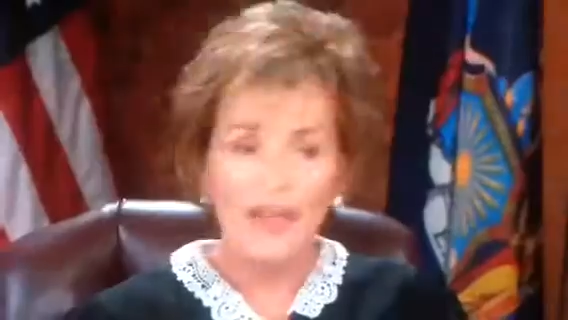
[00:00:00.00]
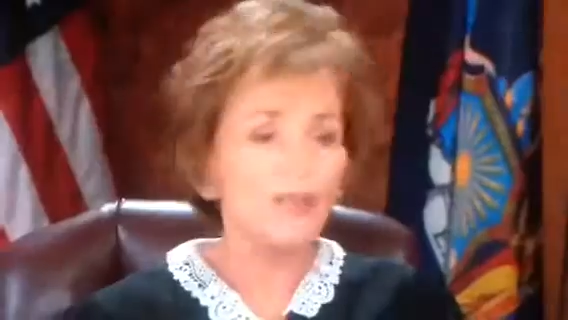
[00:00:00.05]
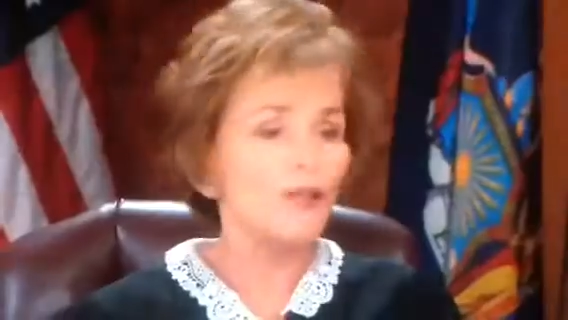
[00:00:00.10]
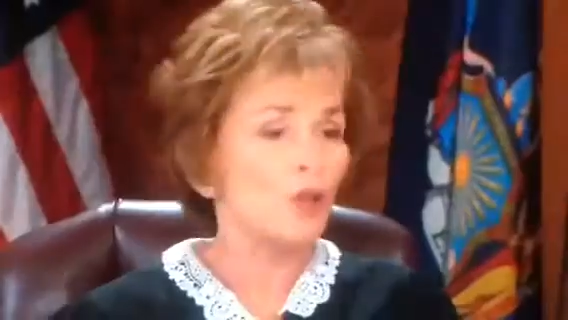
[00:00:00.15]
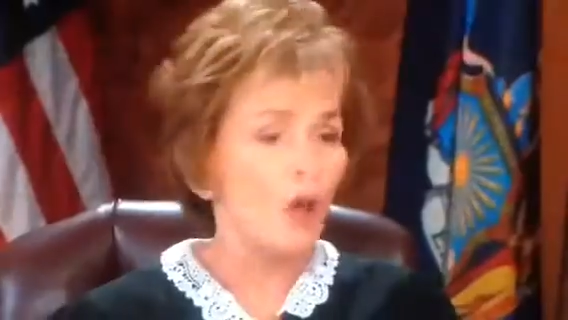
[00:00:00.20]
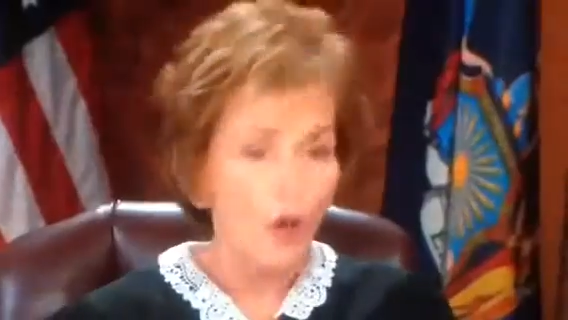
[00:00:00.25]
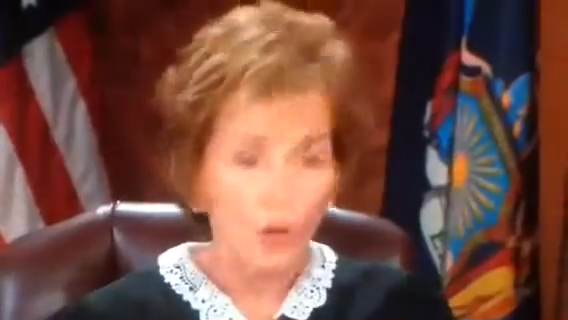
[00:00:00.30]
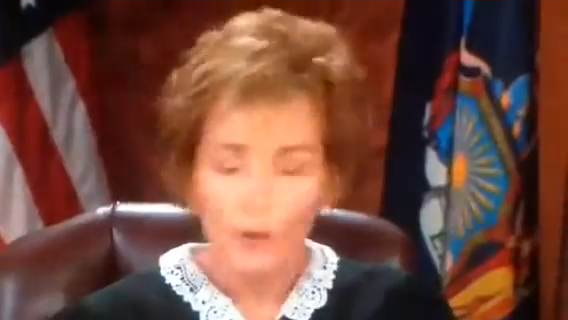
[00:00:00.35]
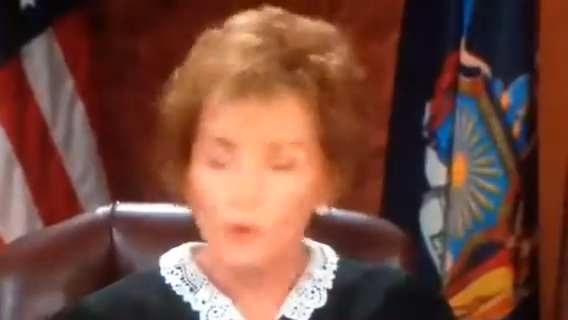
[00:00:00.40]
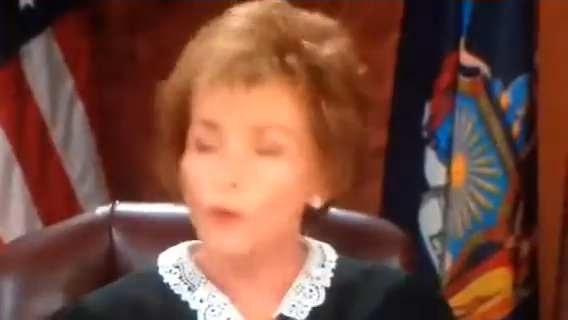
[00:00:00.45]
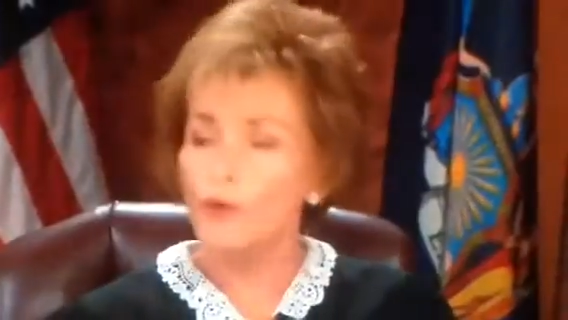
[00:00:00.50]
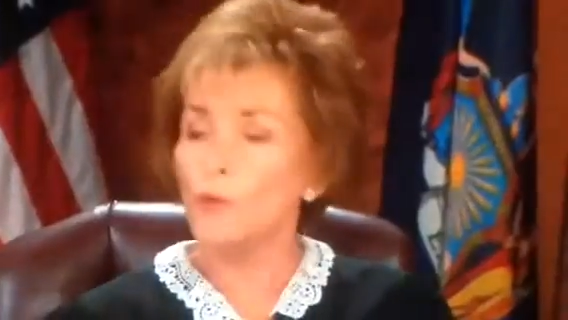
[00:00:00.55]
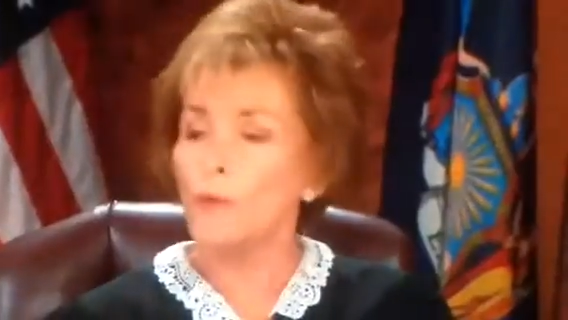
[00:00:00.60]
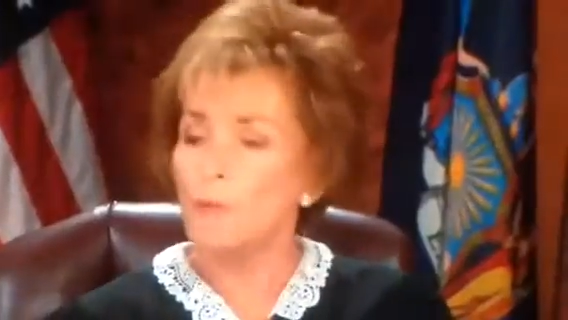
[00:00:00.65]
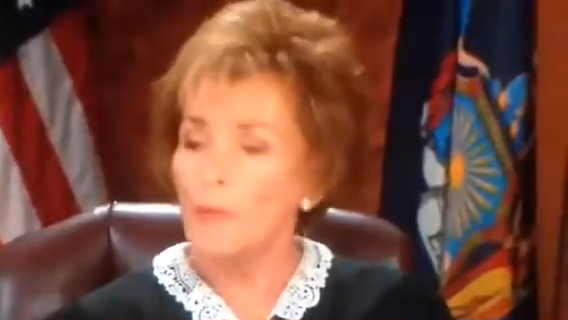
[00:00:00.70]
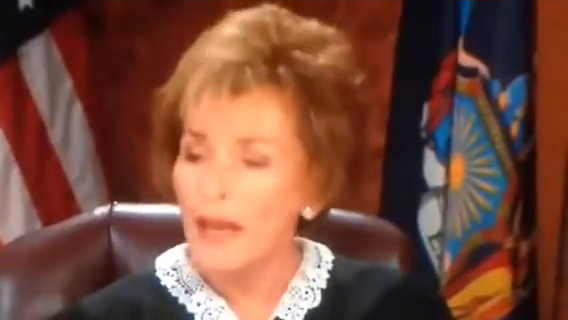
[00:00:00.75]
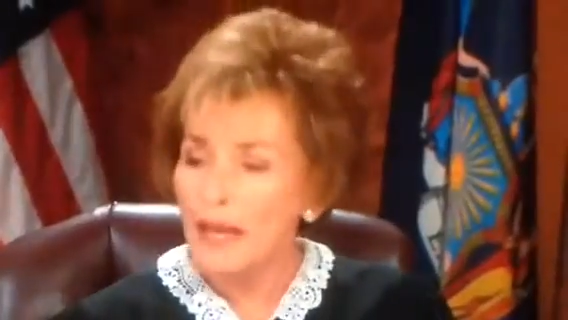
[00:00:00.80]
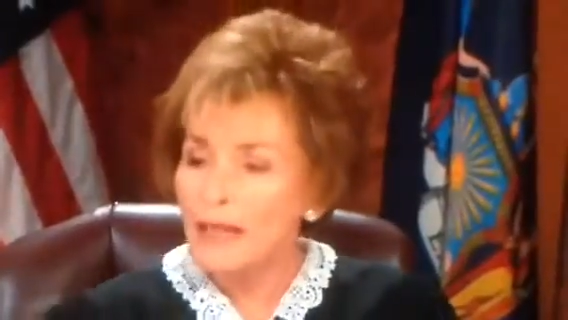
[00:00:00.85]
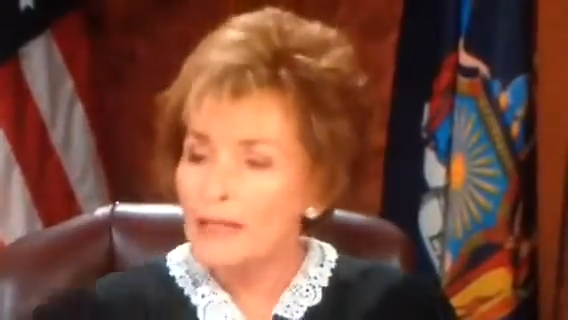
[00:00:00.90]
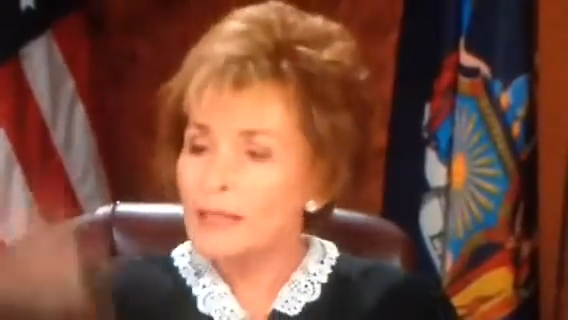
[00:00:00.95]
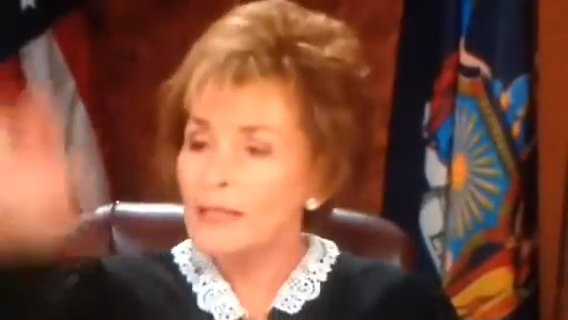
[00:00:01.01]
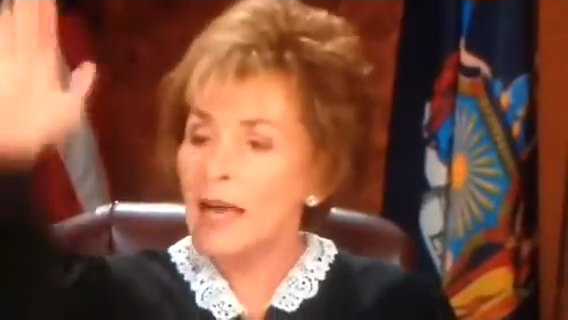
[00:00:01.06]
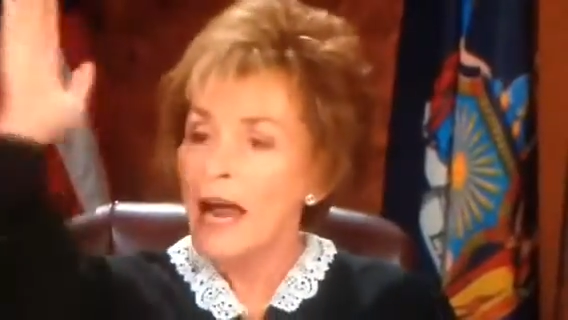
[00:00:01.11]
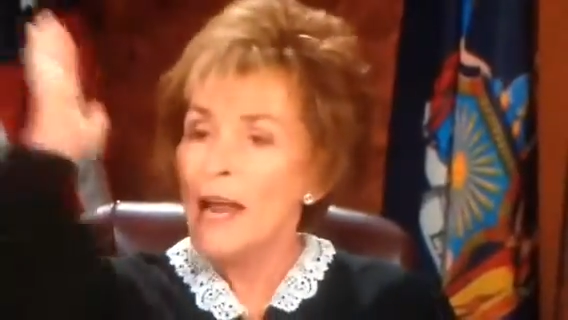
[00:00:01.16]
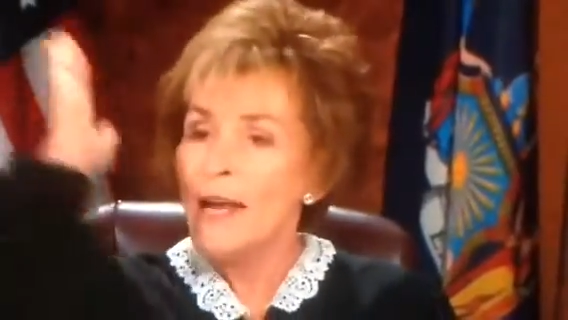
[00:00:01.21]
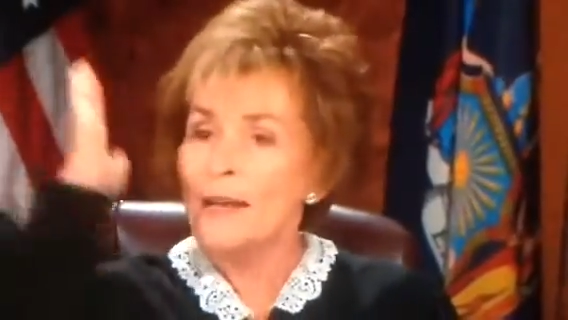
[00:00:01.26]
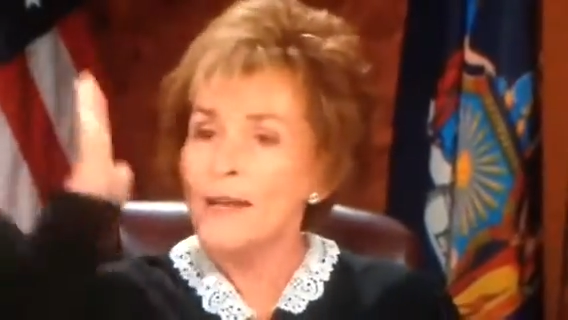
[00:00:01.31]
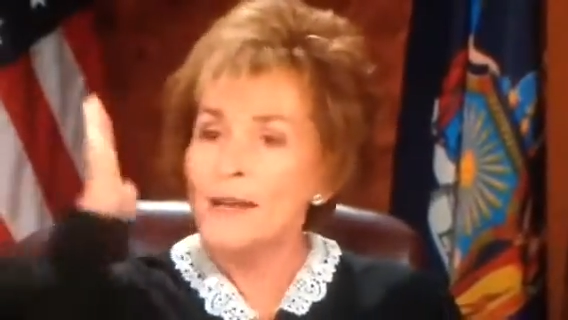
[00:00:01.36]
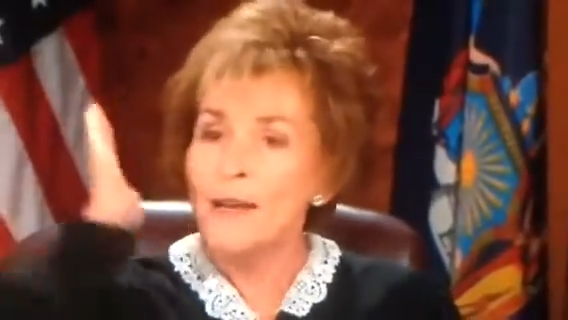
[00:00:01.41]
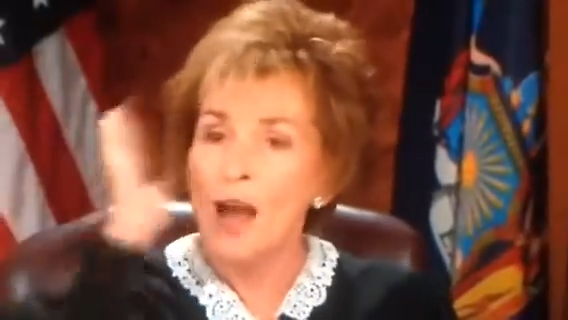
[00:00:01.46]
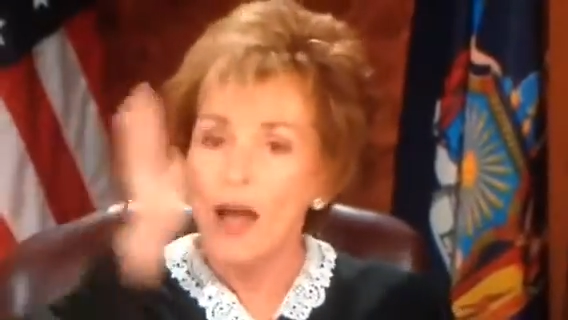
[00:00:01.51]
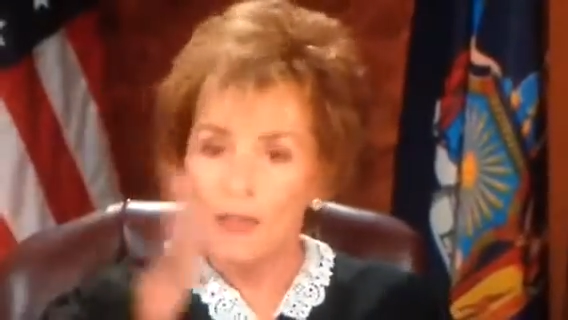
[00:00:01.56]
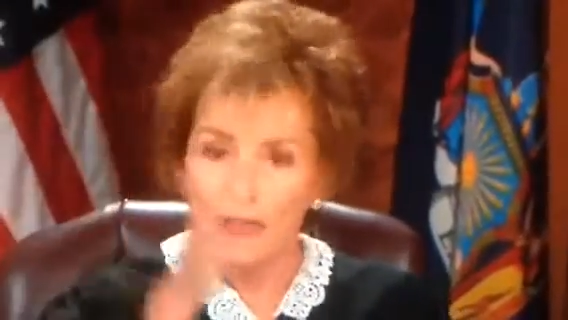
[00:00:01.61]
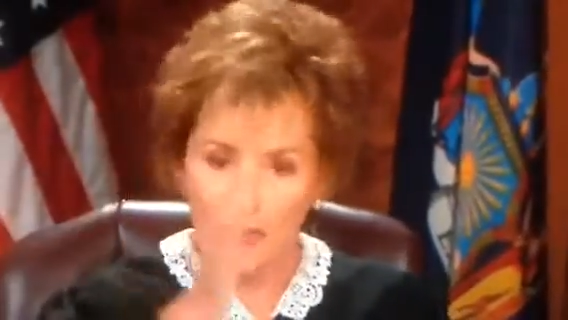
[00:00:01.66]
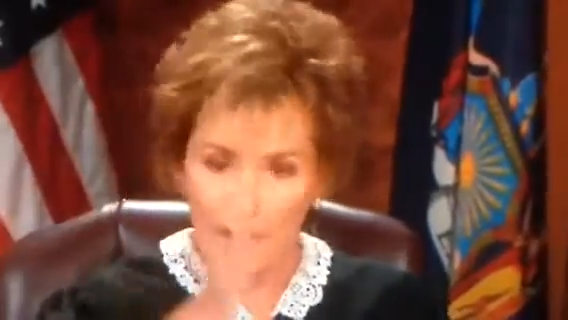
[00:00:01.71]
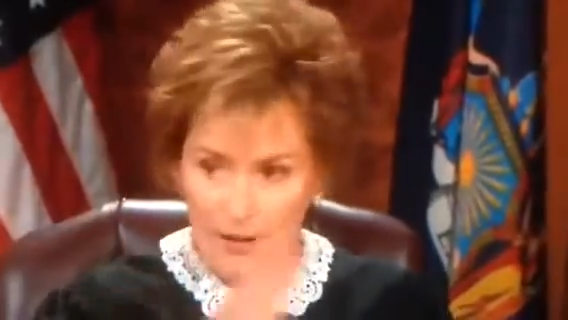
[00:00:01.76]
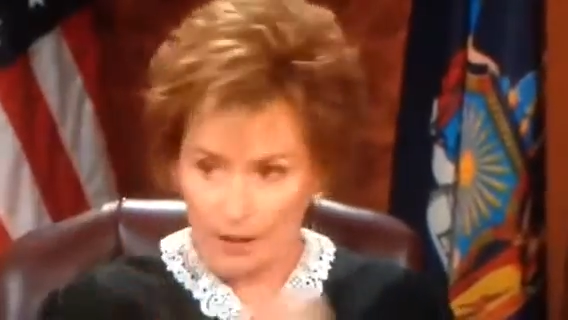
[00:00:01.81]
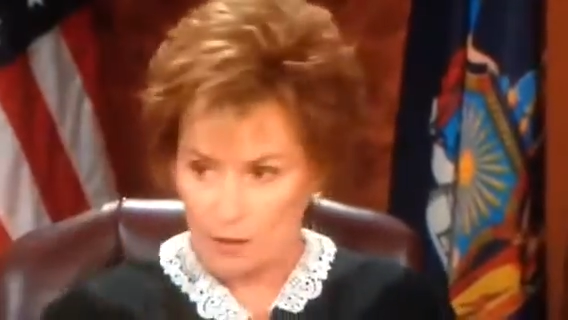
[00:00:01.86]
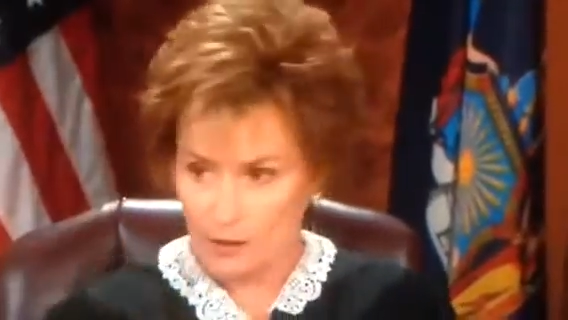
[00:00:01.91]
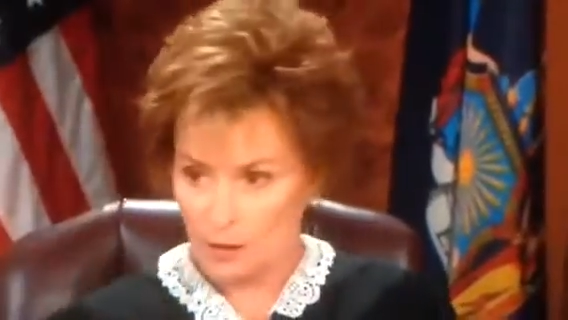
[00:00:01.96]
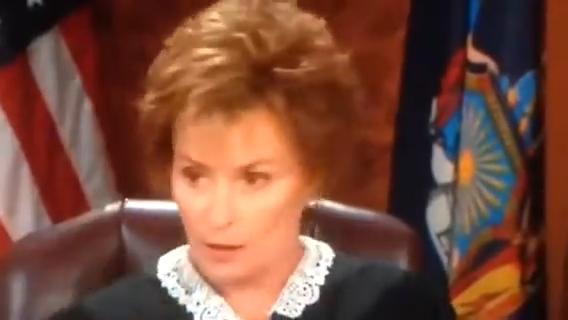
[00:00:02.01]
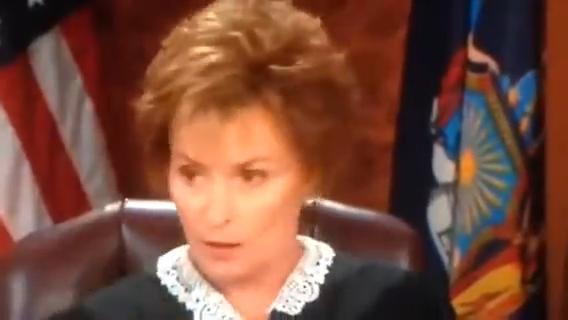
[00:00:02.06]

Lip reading: they told you means nothing.